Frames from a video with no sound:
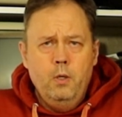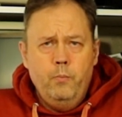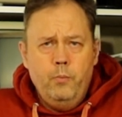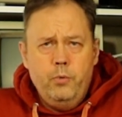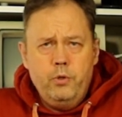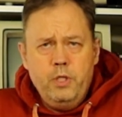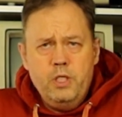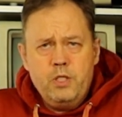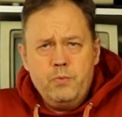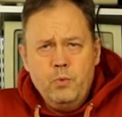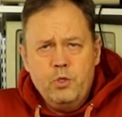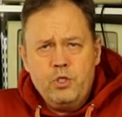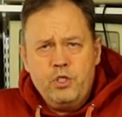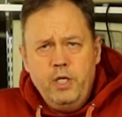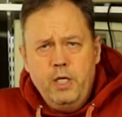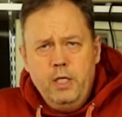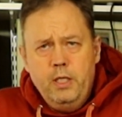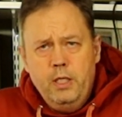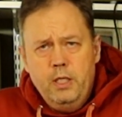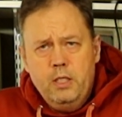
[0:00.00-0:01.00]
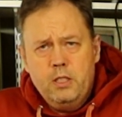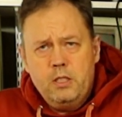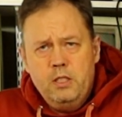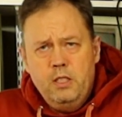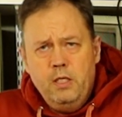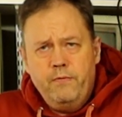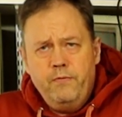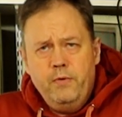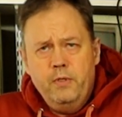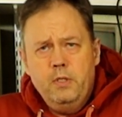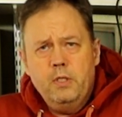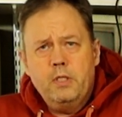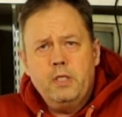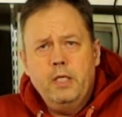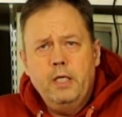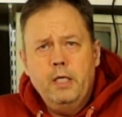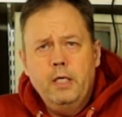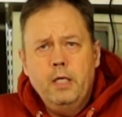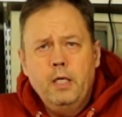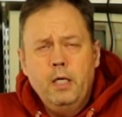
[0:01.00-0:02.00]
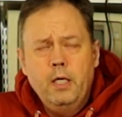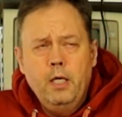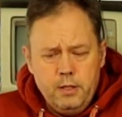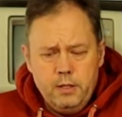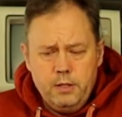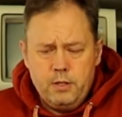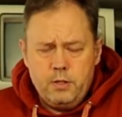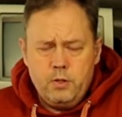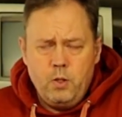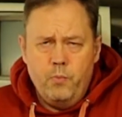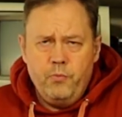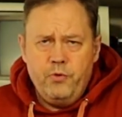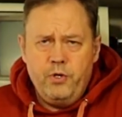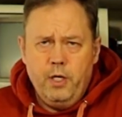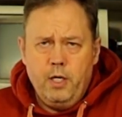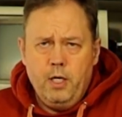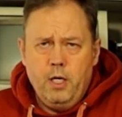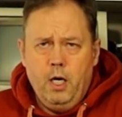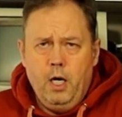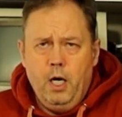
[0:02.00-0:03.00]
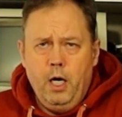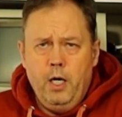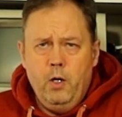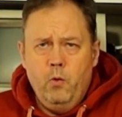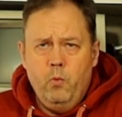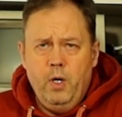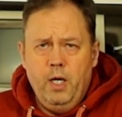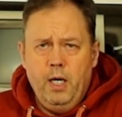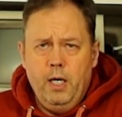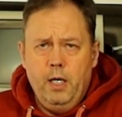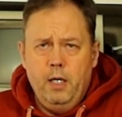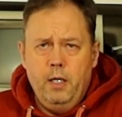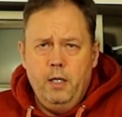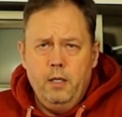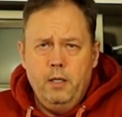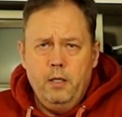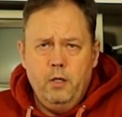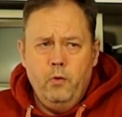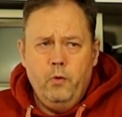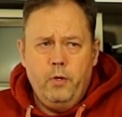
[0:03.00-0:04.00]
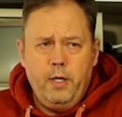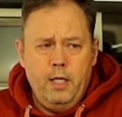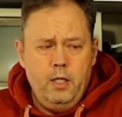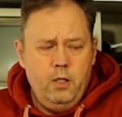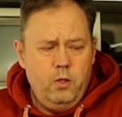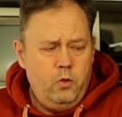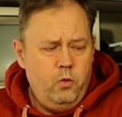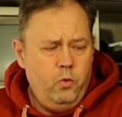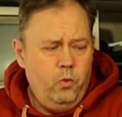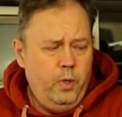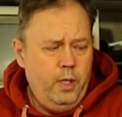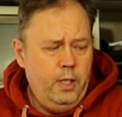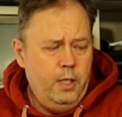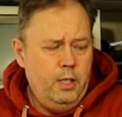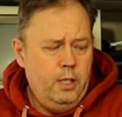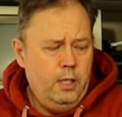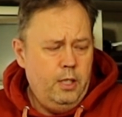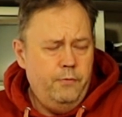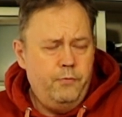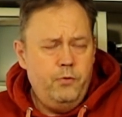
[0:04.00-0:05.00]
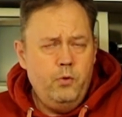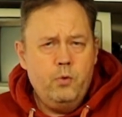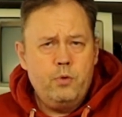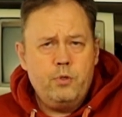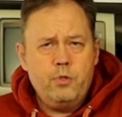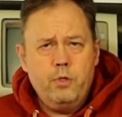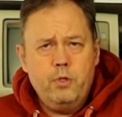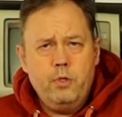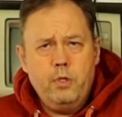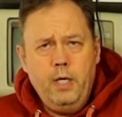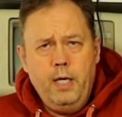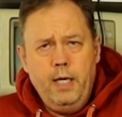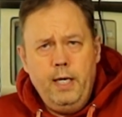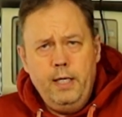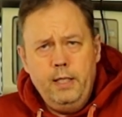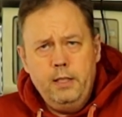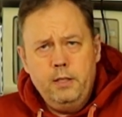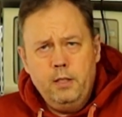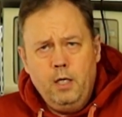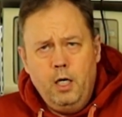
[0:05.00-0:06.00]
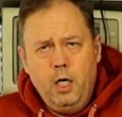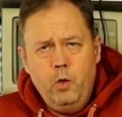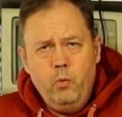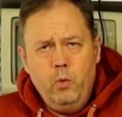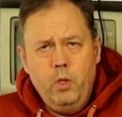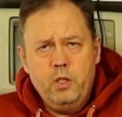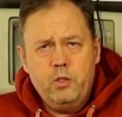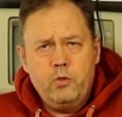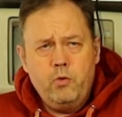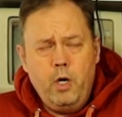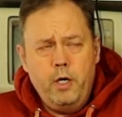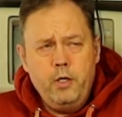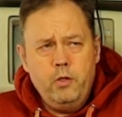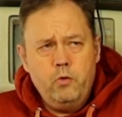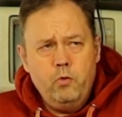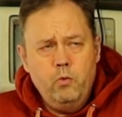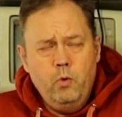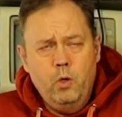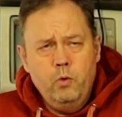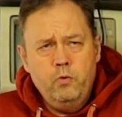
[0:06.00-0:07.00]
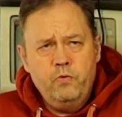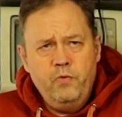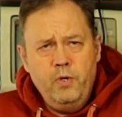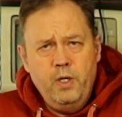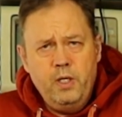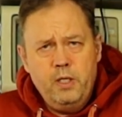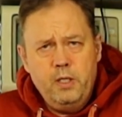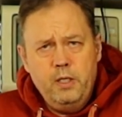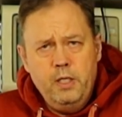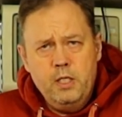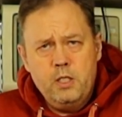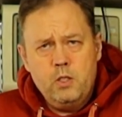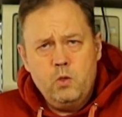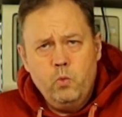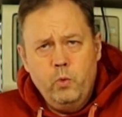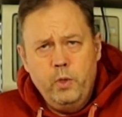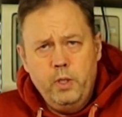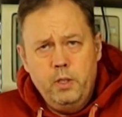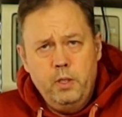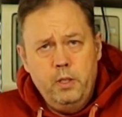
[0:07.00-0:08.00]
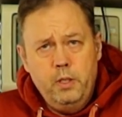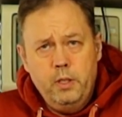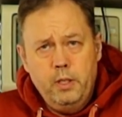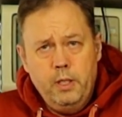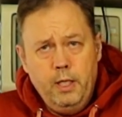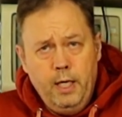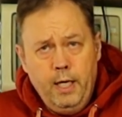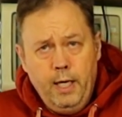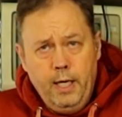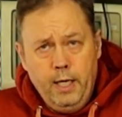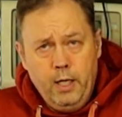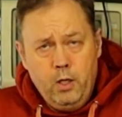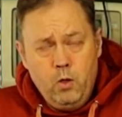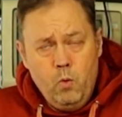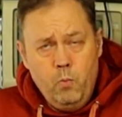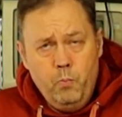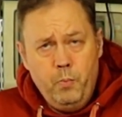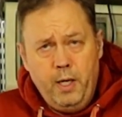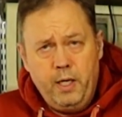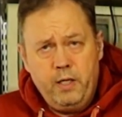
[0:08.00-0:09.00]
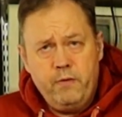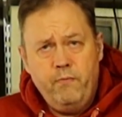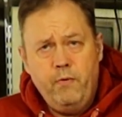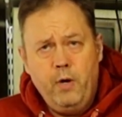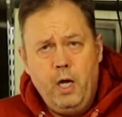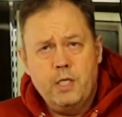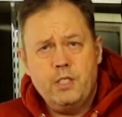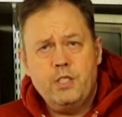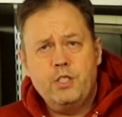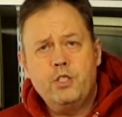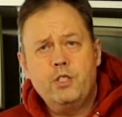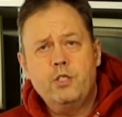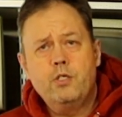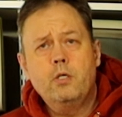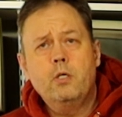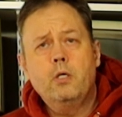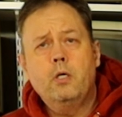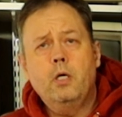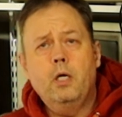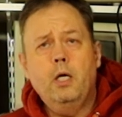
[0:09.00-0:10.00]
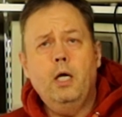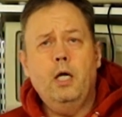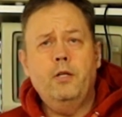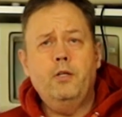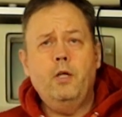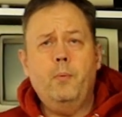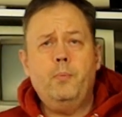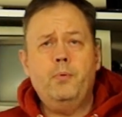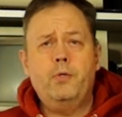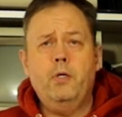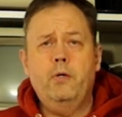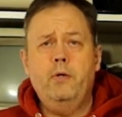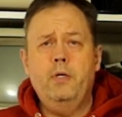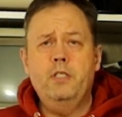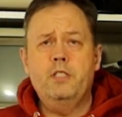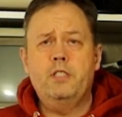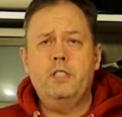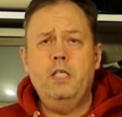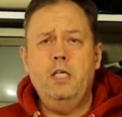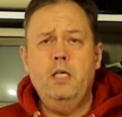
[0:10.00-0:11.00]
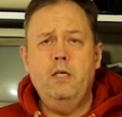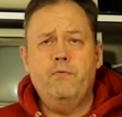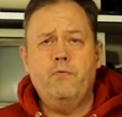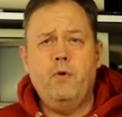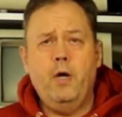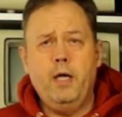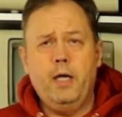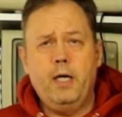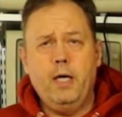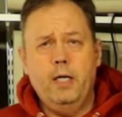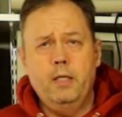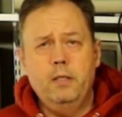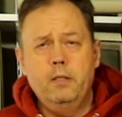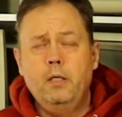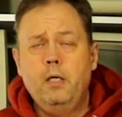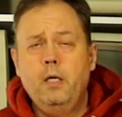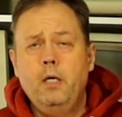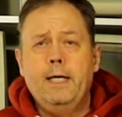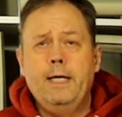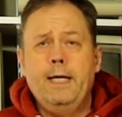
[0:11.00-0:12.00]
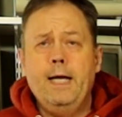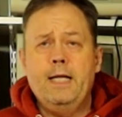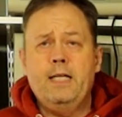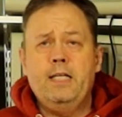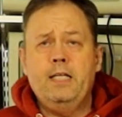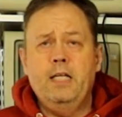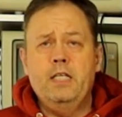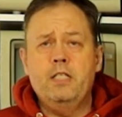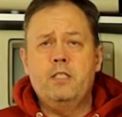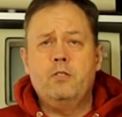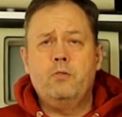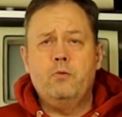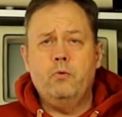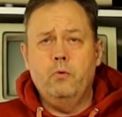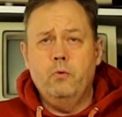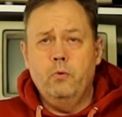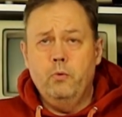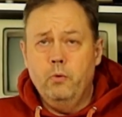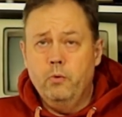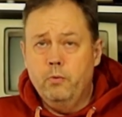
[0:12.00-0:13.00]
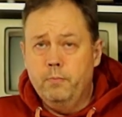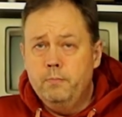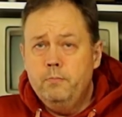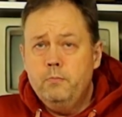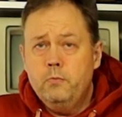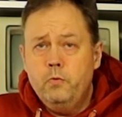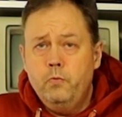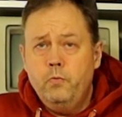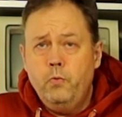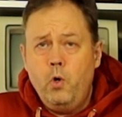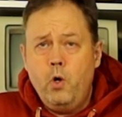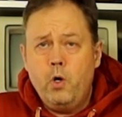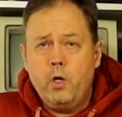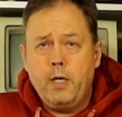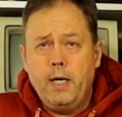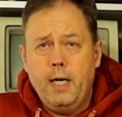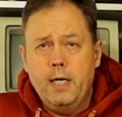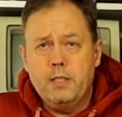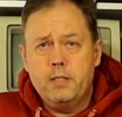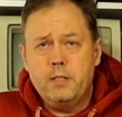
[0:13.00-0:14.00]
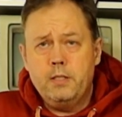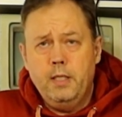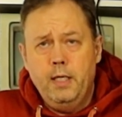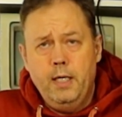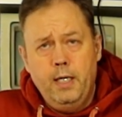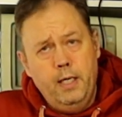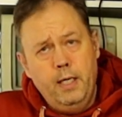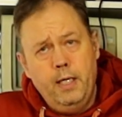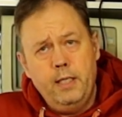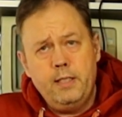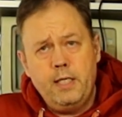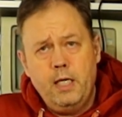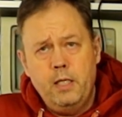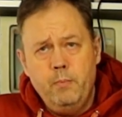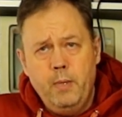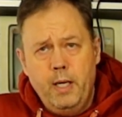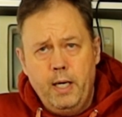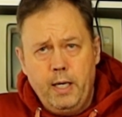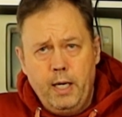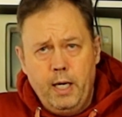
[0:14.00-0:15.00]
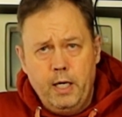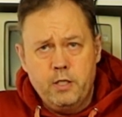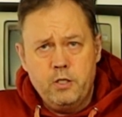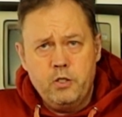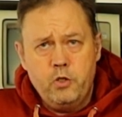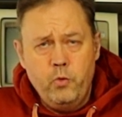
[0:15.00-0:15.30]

But this machine is definitely something I will look into in the future, and I will try to outfit this with a compact flash adapter and see if I can get this to work as a 10 MHz